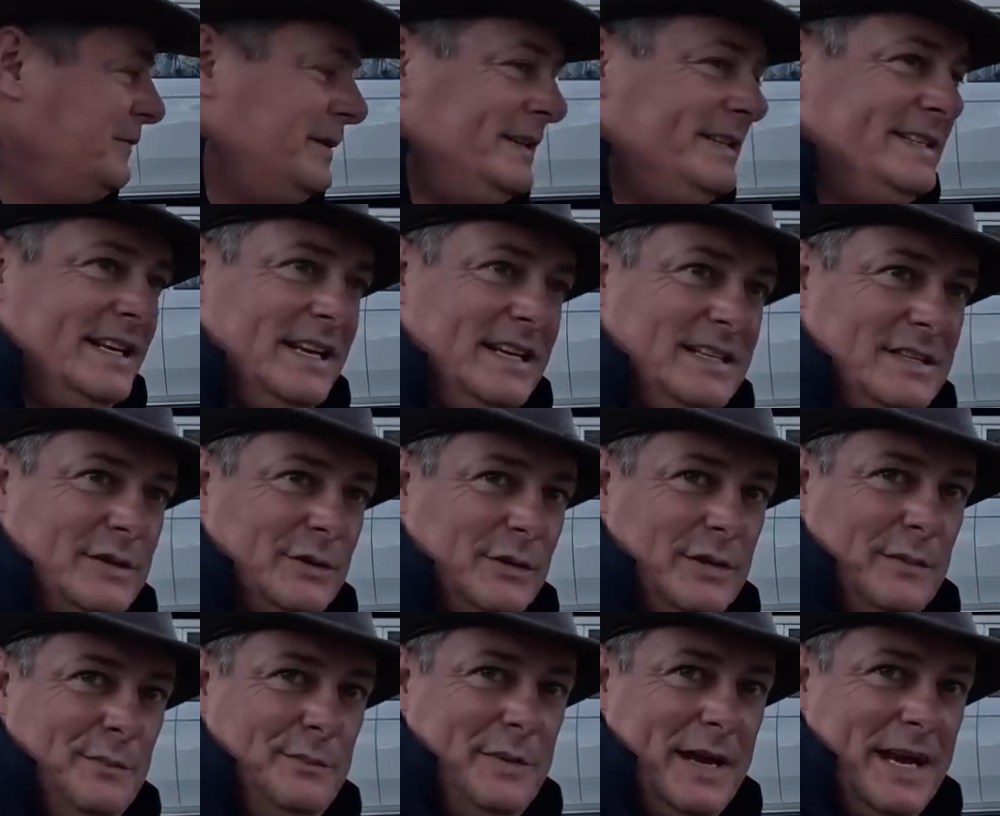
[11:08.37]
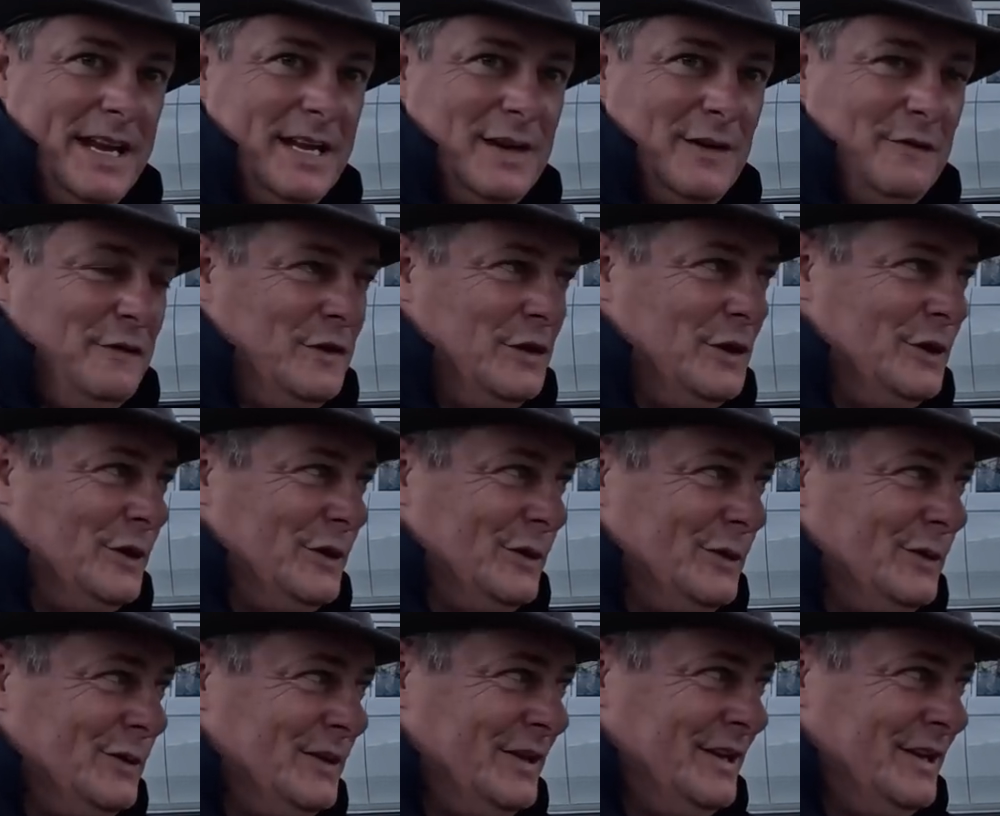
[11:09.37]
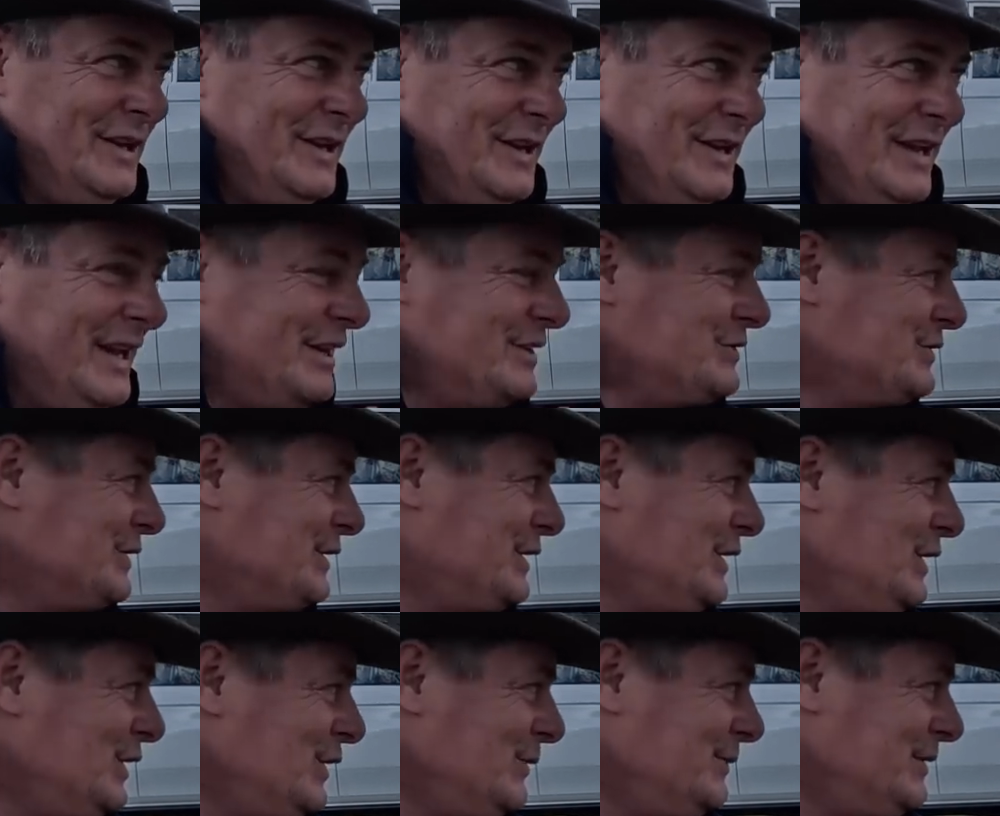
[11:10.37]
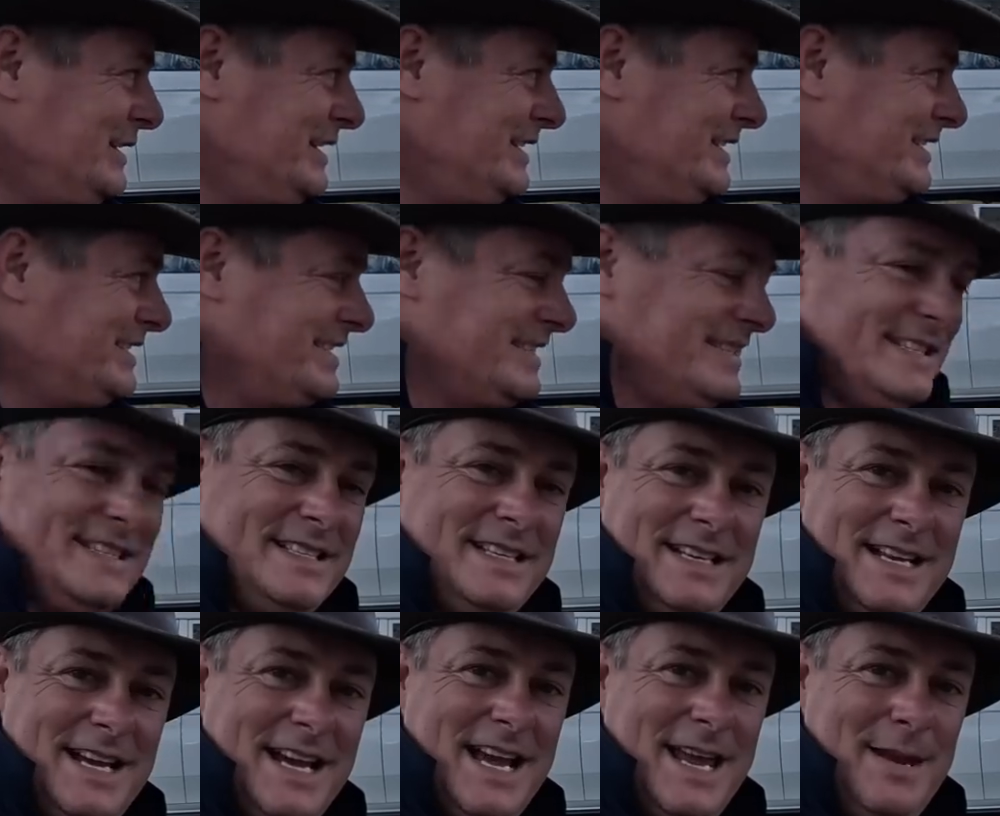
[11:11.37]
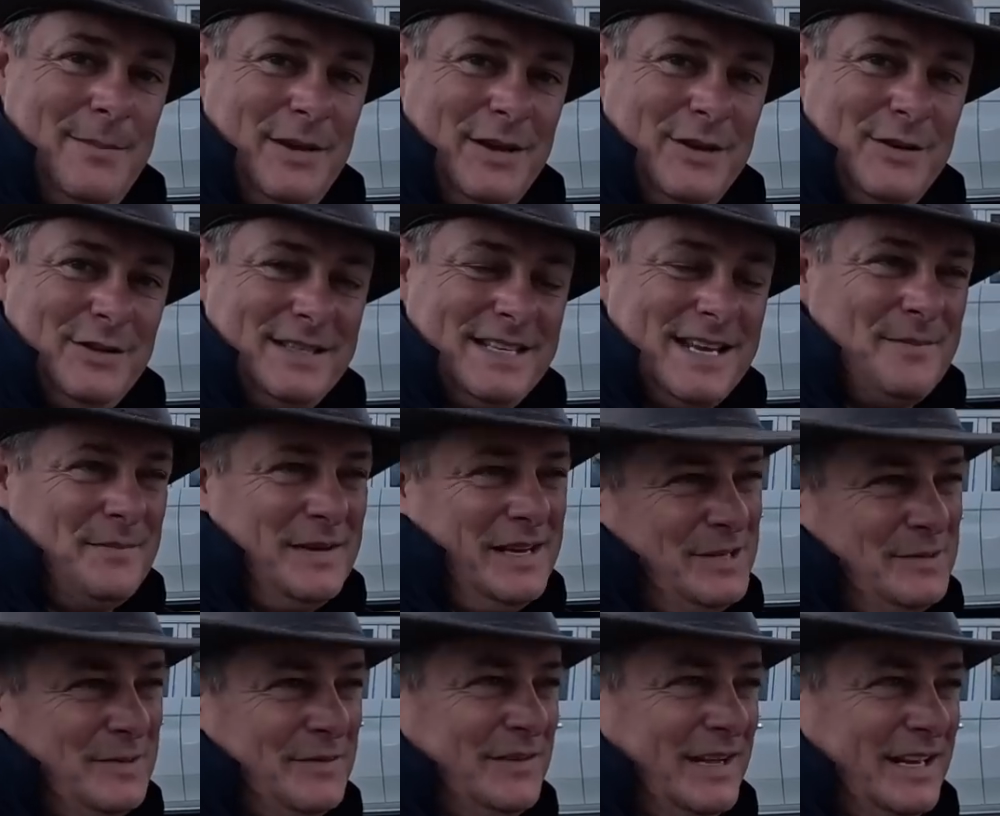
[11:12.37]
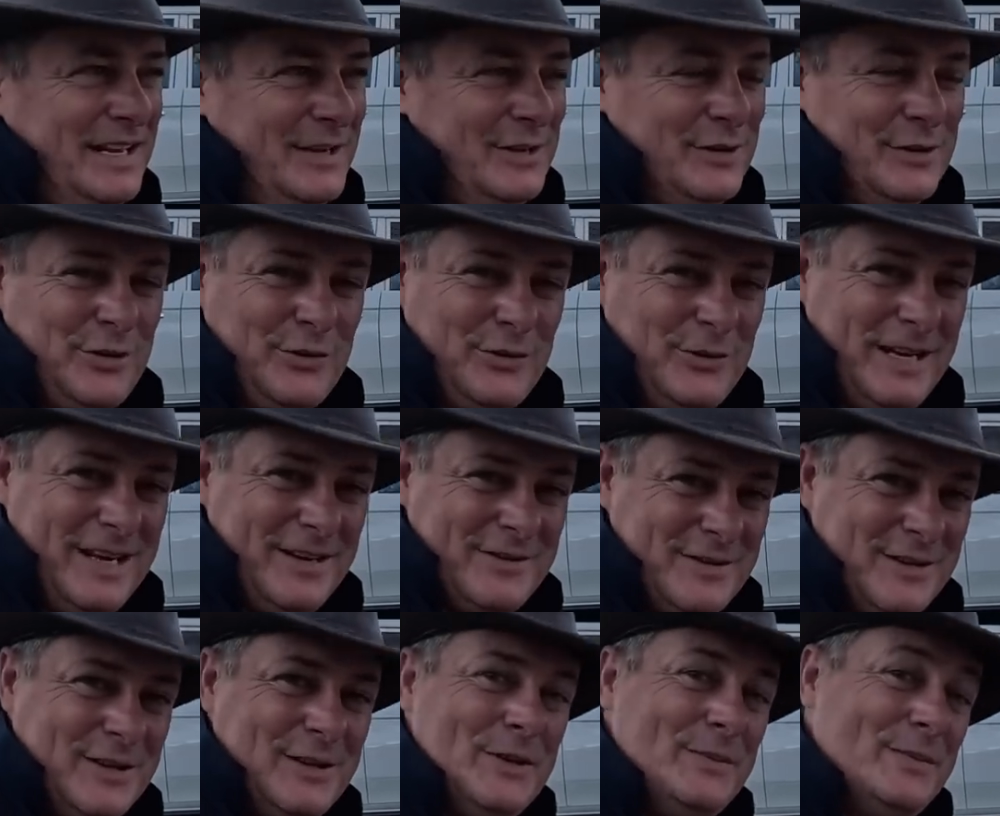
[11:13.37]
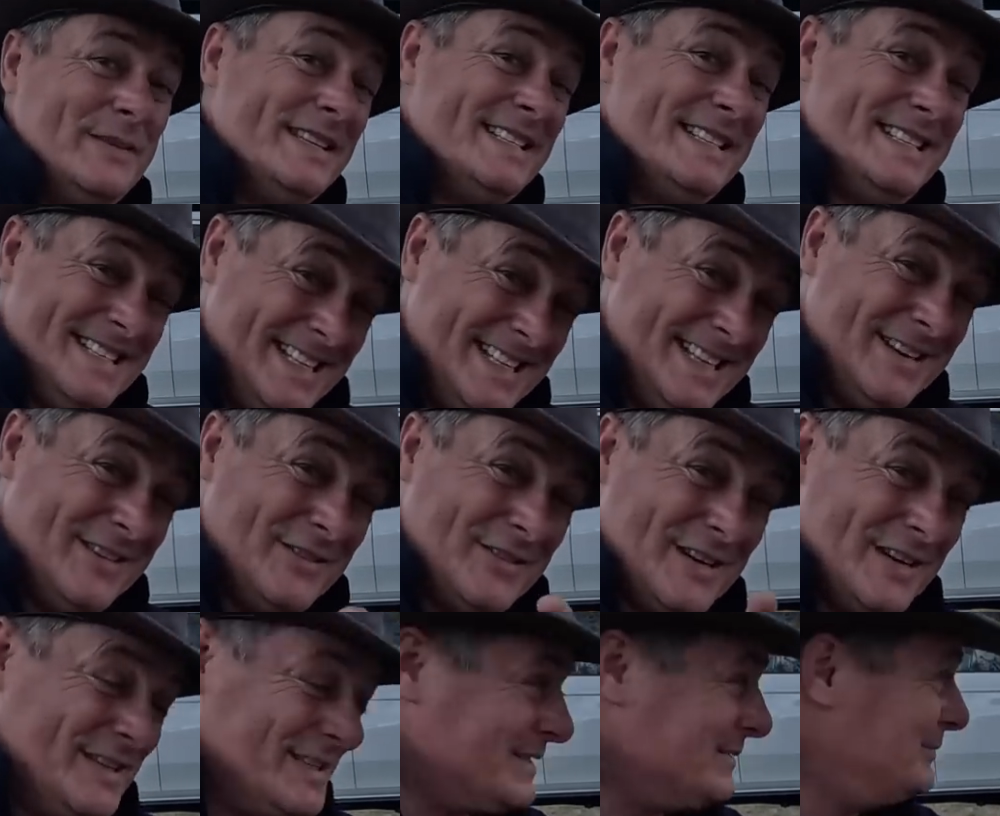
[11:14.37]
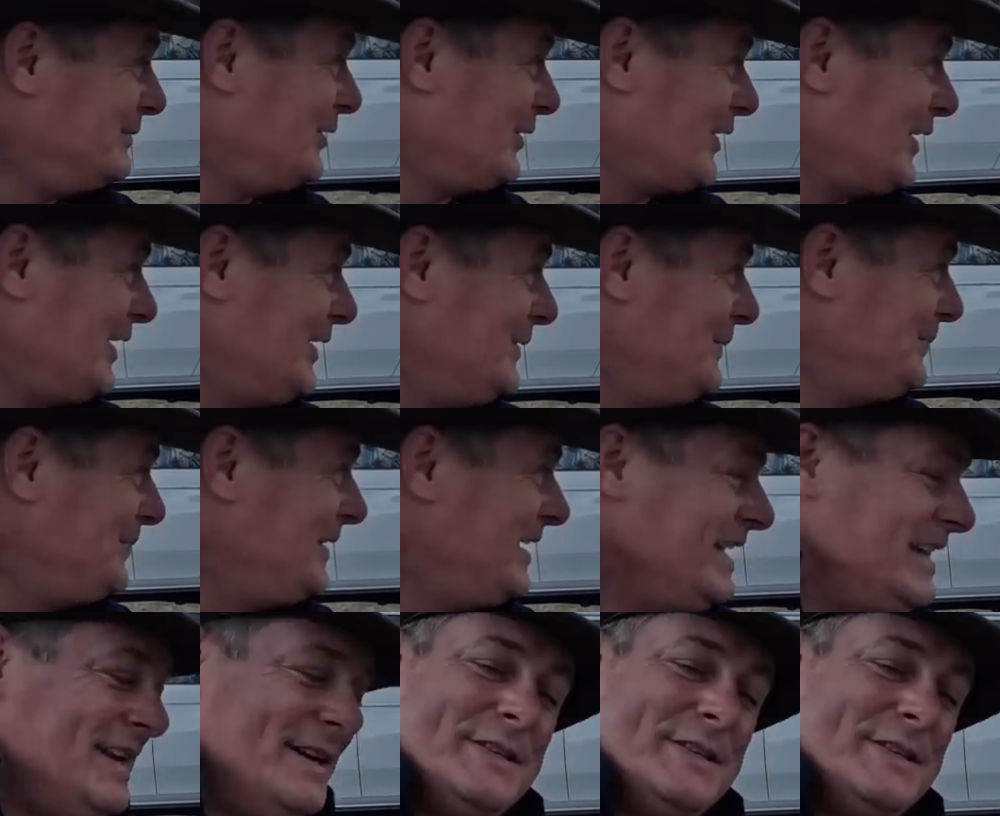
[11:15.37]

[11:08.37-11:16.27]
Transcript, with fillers: We did sort of bank a few extra kilometres today because that means we've only got 300 kilometres into the Gold Coast tomorrow, yeah.